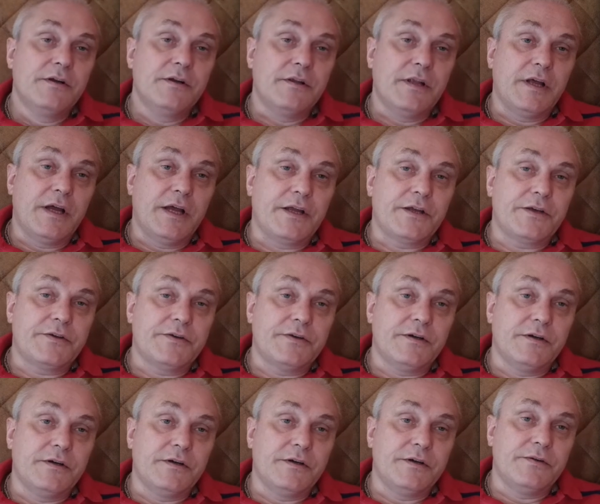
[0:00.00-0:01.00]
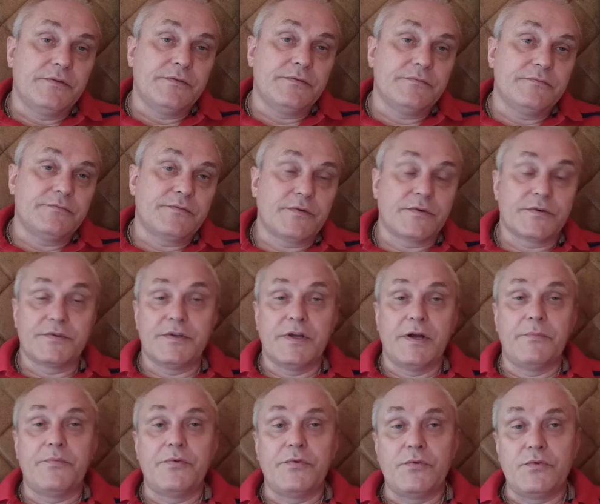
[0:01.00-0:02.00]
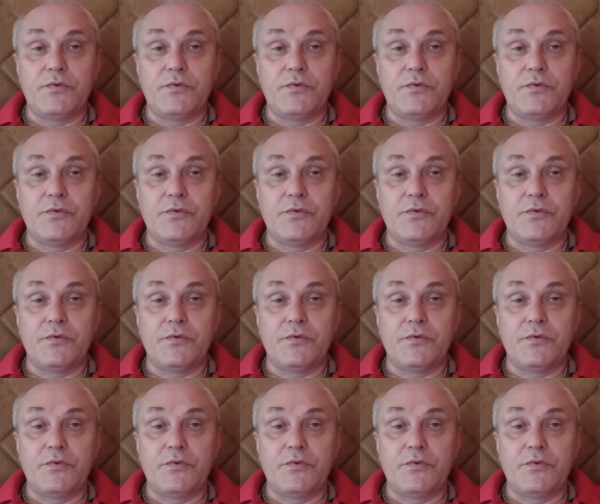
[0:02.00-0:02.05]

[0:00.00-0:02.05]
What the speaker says: like, for example,